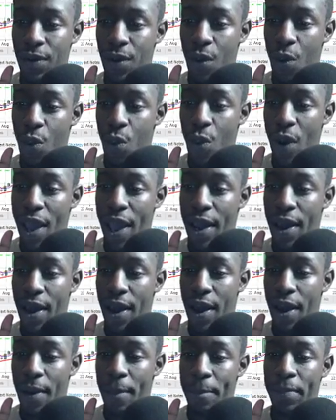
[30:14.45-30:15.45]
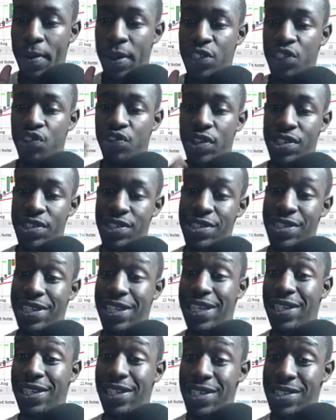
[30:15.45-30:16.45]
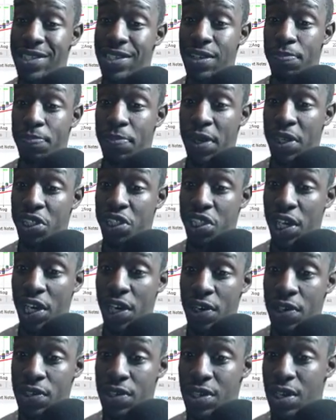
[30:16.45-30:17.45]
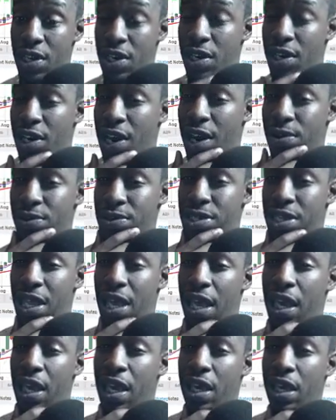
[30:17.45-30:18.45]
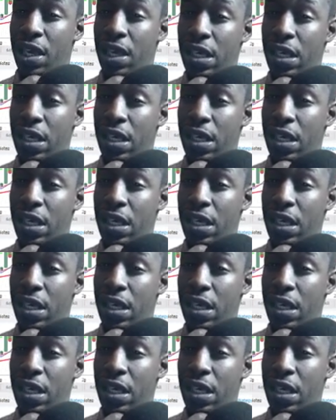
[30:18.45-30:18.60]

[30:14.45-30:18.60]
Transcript: when Bittrex delisted BitShares. I was like,